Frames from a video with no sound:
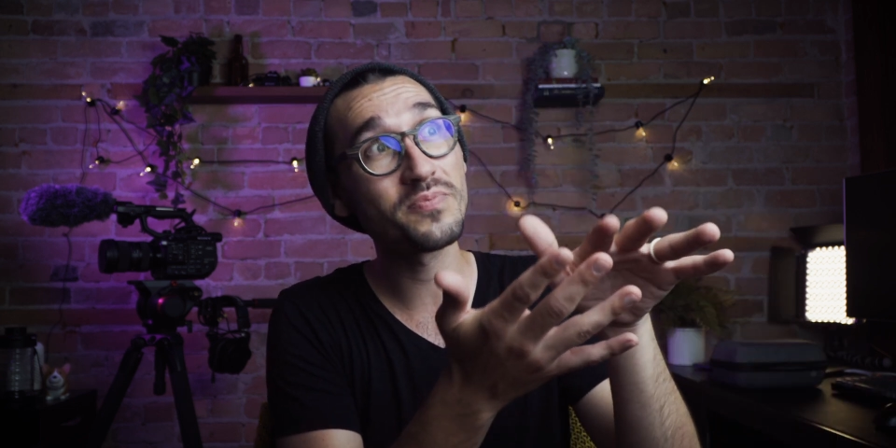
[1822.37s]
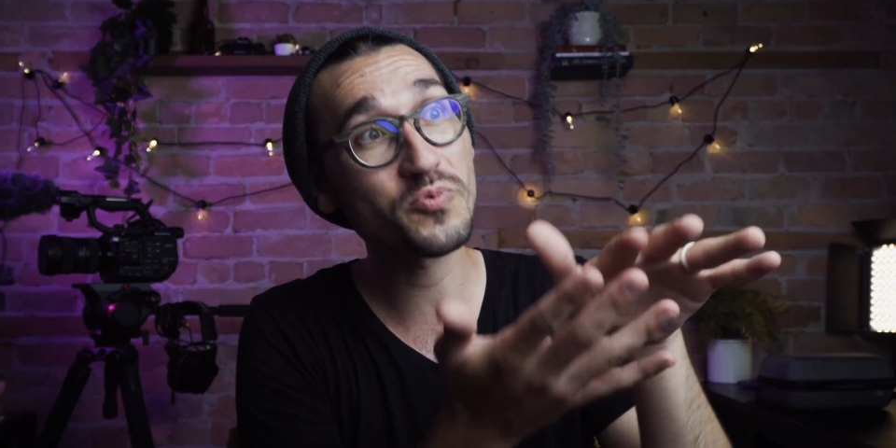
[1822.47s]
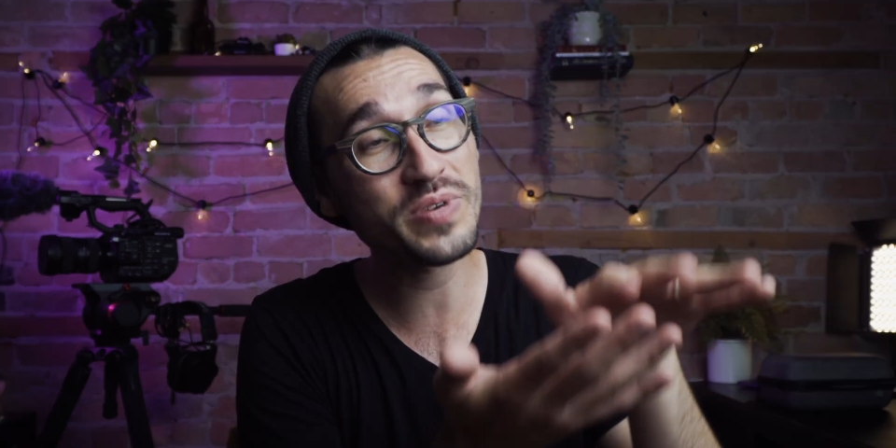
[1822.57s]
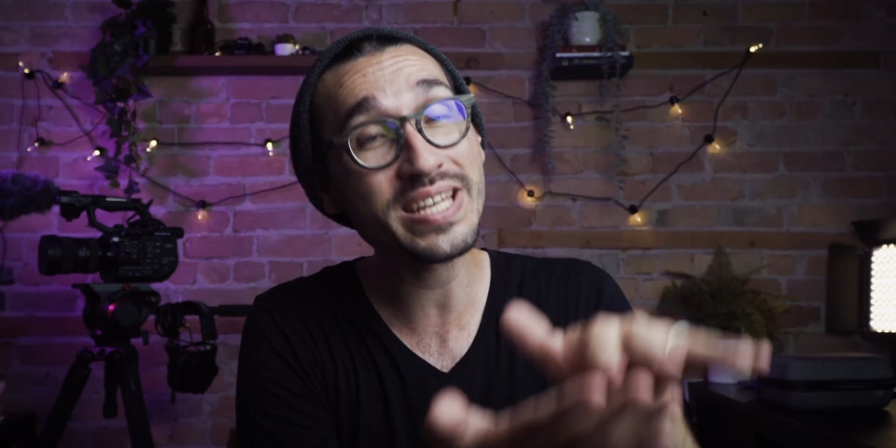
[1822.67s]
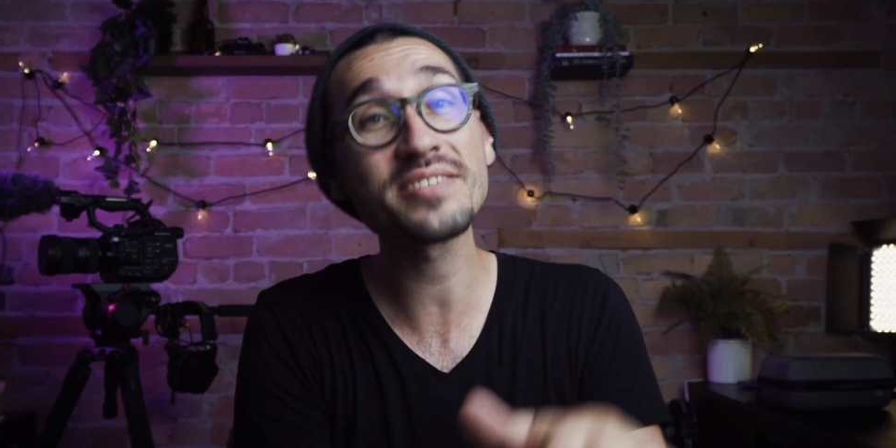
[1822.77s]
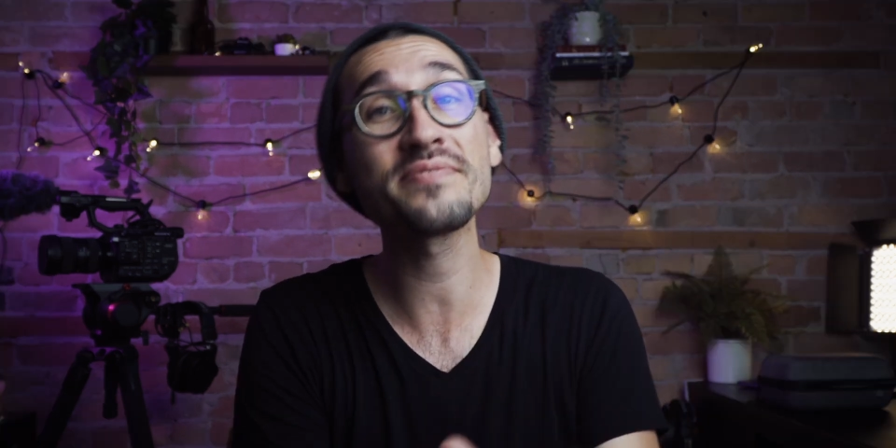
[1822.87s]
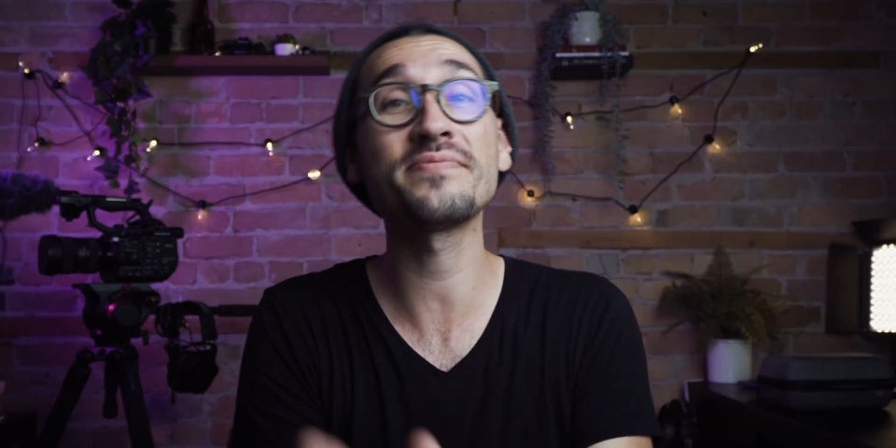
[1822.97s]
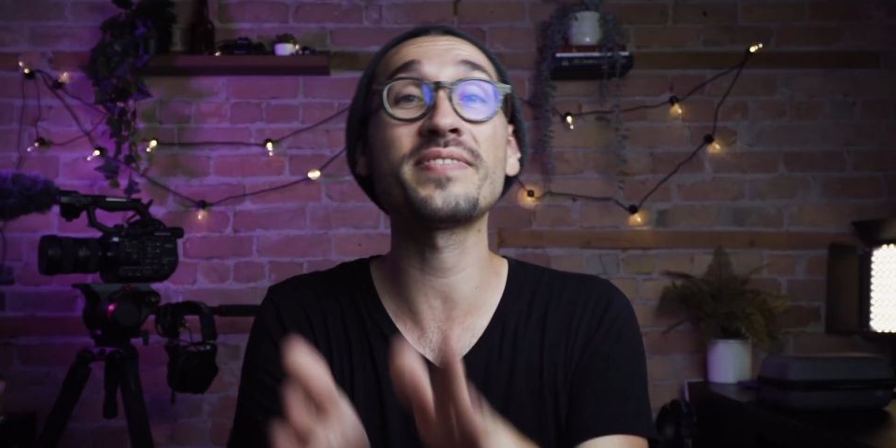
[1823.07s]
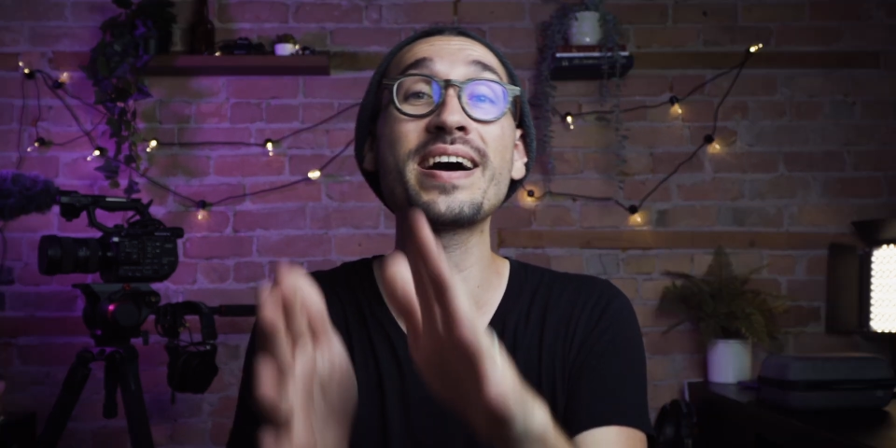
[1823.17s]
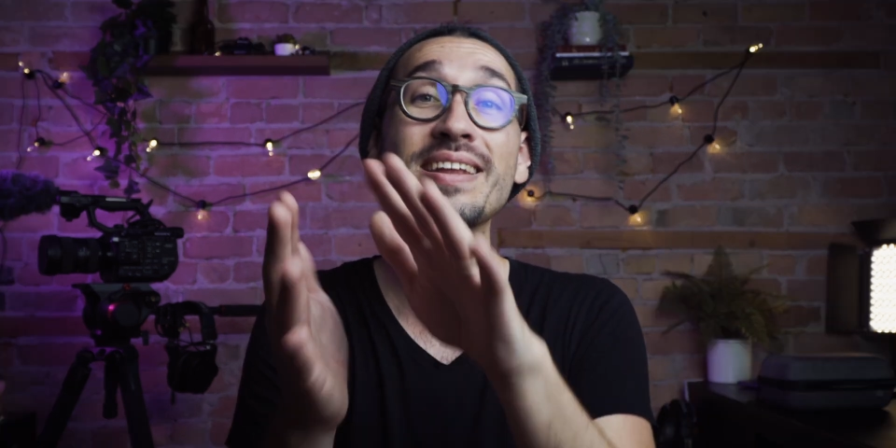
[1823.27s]

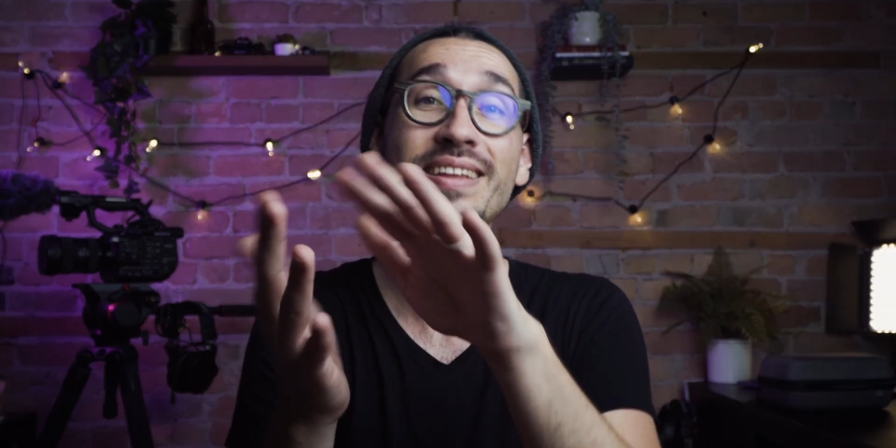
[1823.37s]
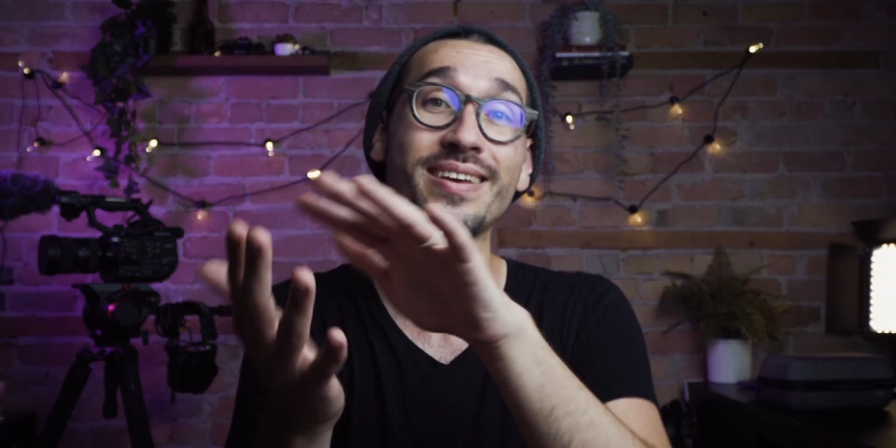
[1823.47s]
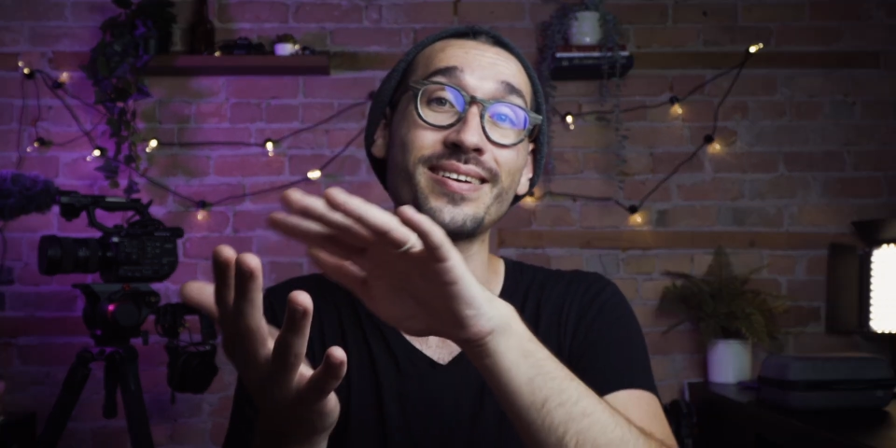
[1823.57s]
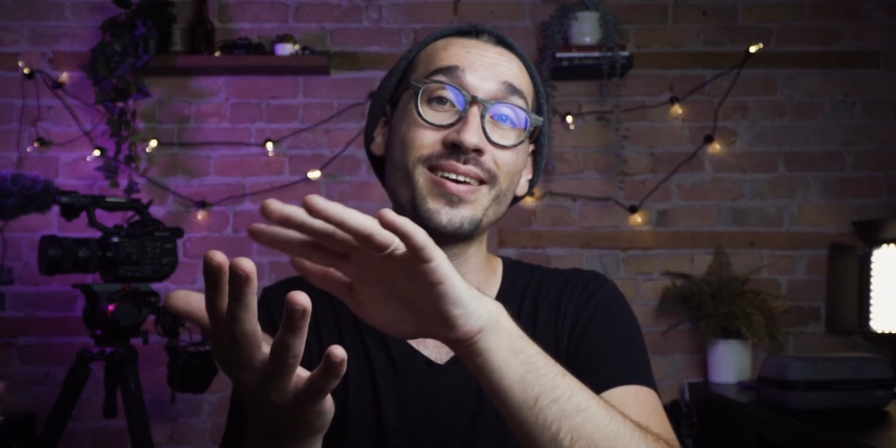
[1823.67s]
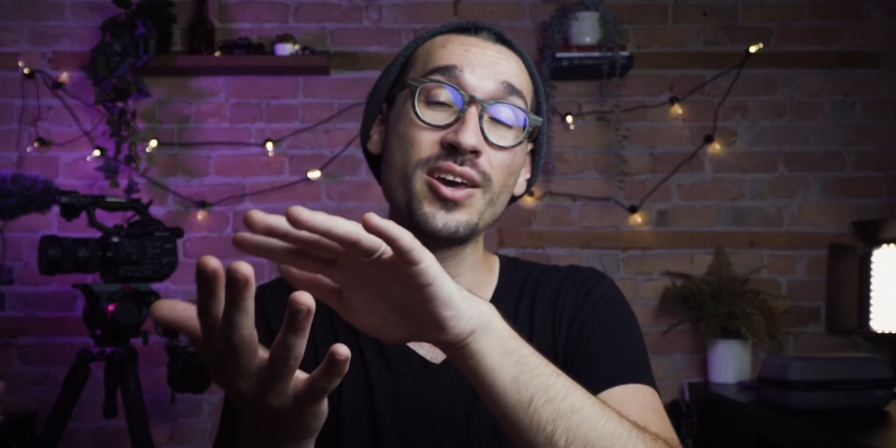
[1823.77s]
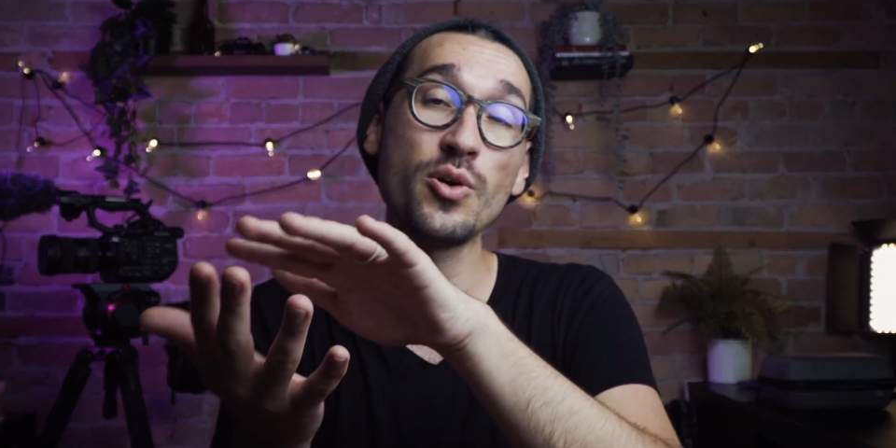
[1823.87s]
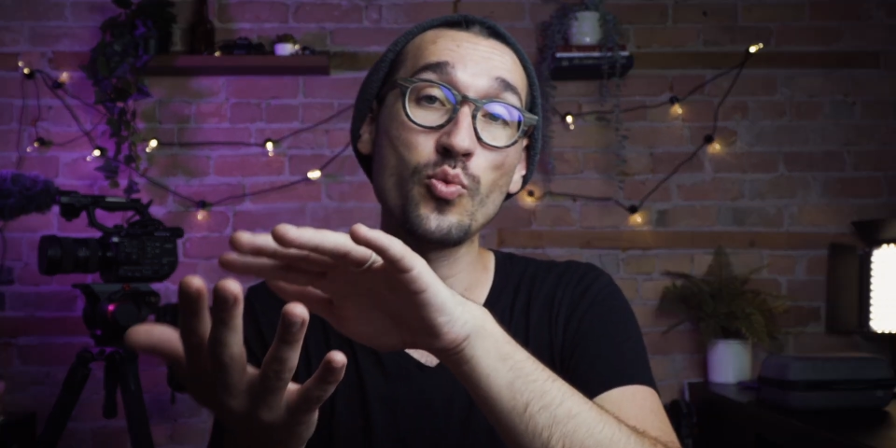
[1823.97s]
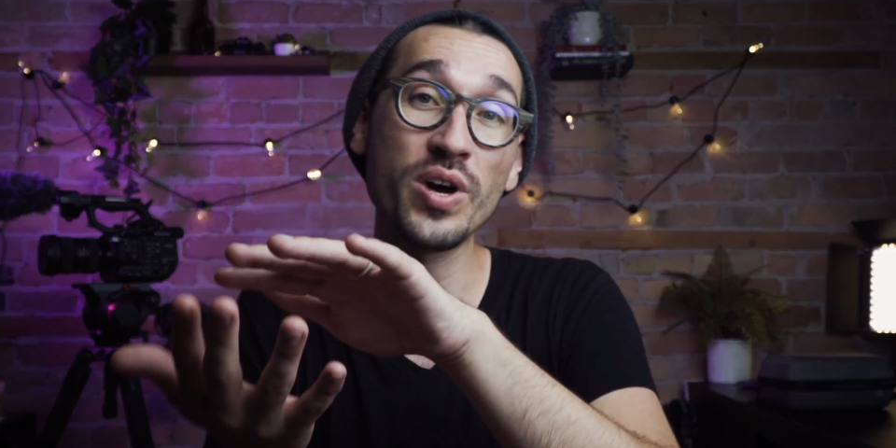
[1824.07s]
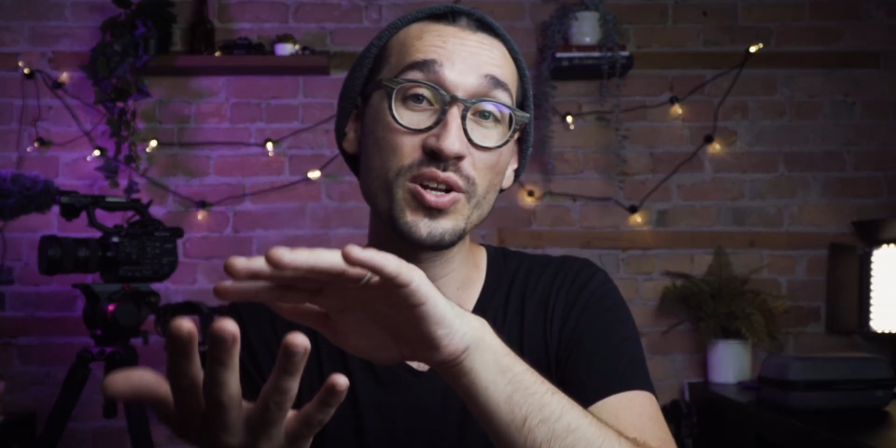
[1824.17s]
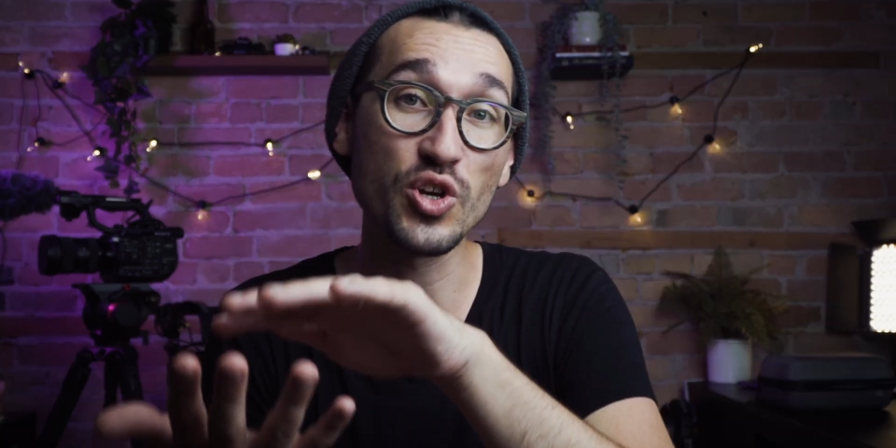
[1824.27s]
redefining
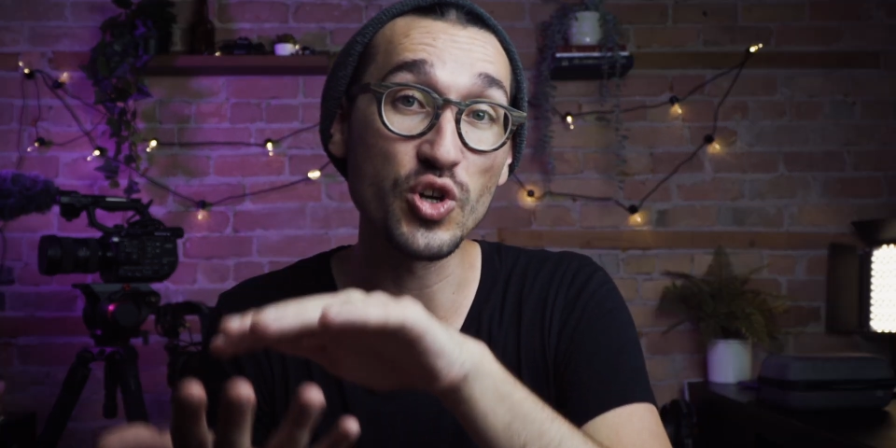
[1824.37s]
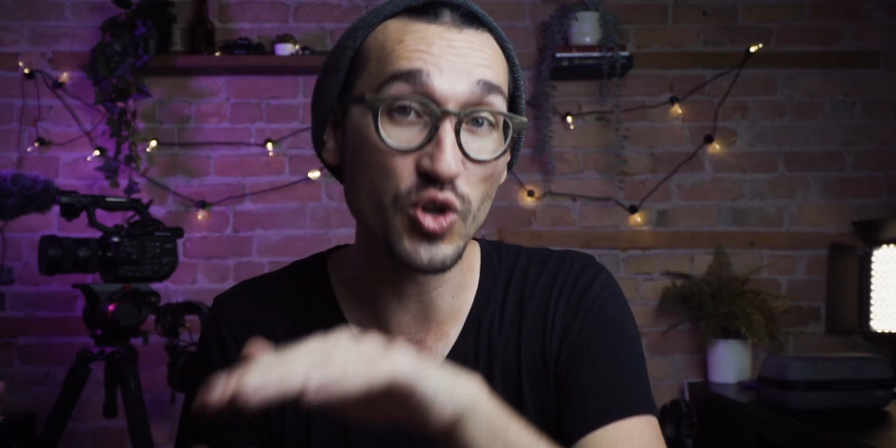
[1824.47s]
what